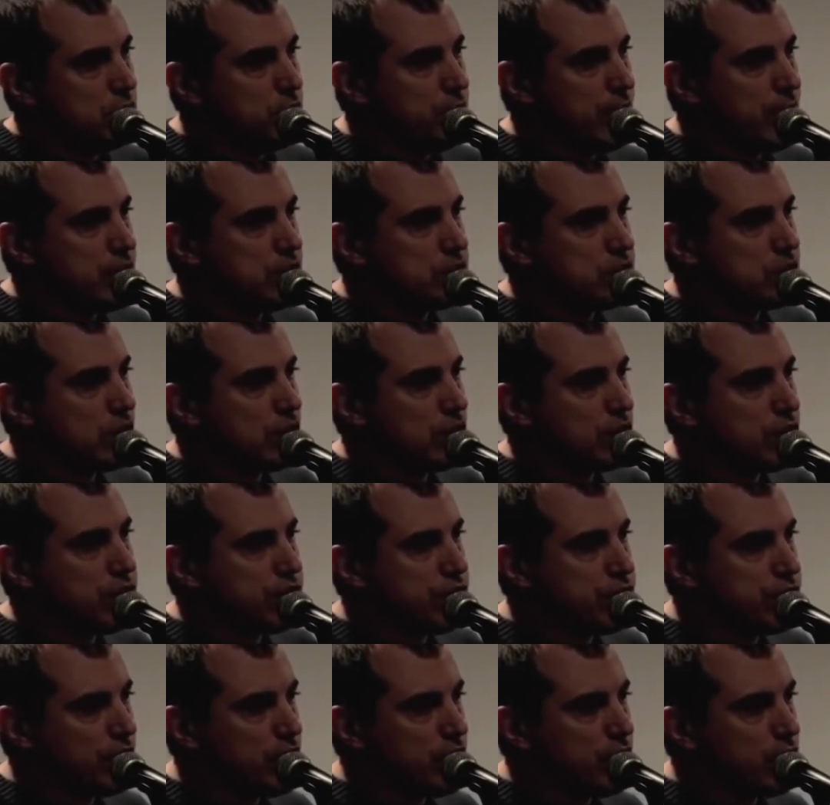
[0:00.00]
based on
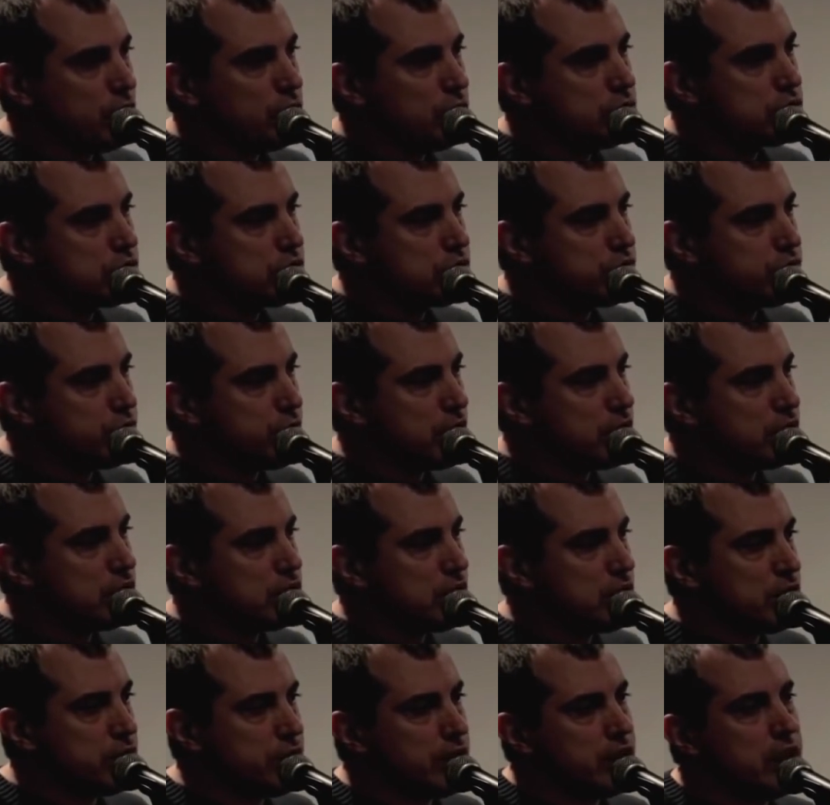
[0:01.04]
flows of money
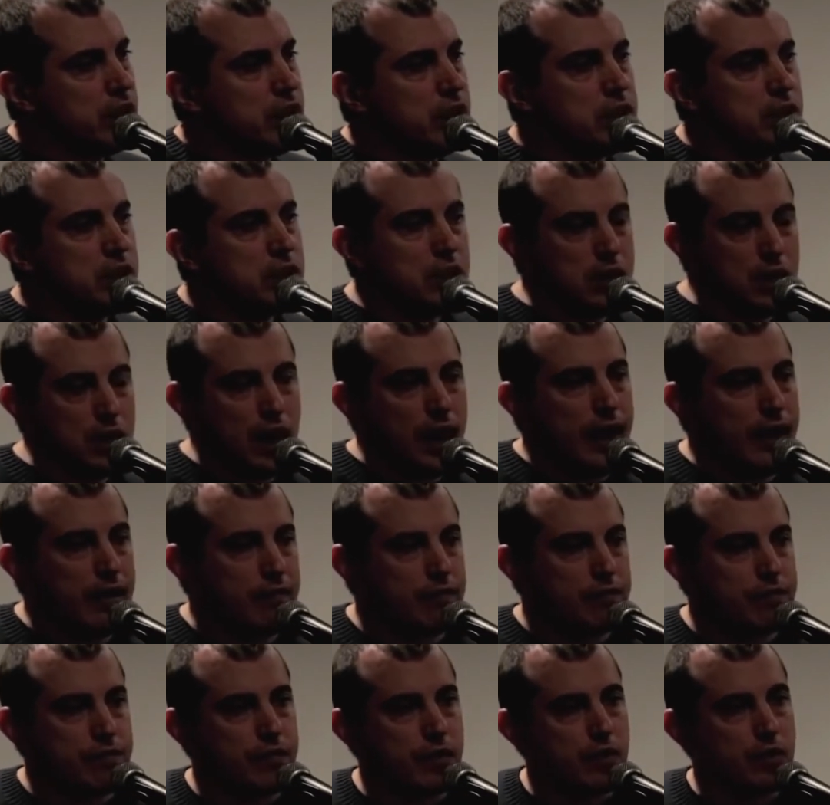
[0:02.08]
coming in
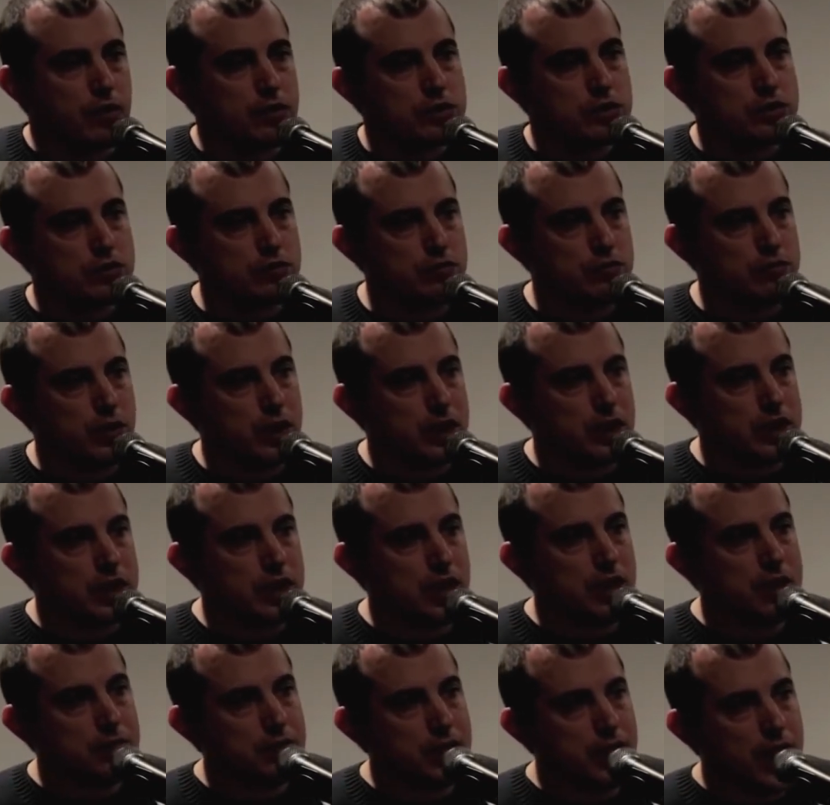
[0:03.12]
and flows of money
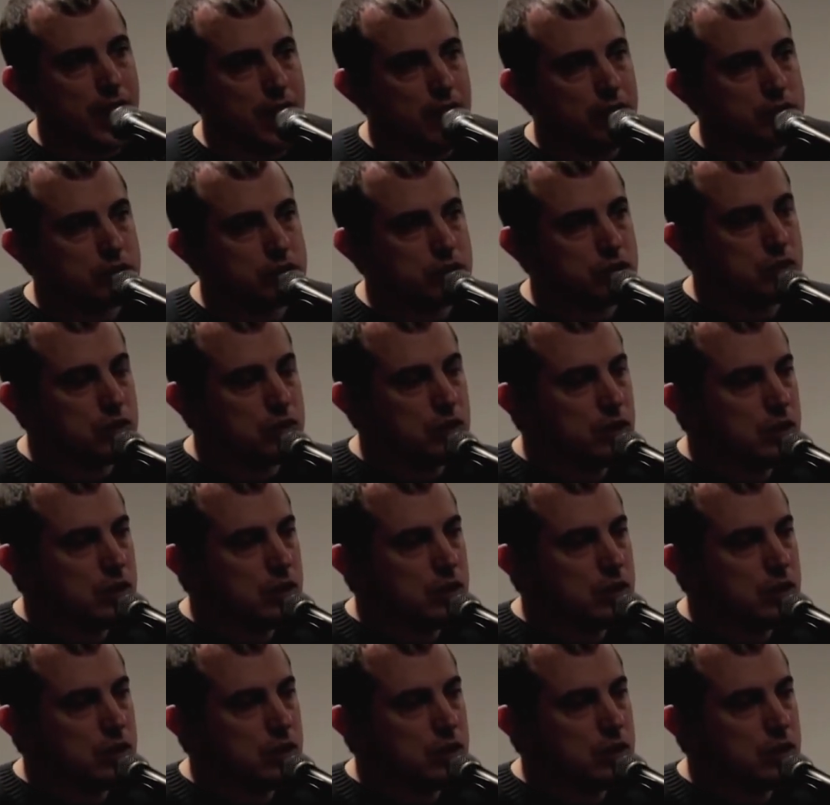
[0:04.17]
coming out.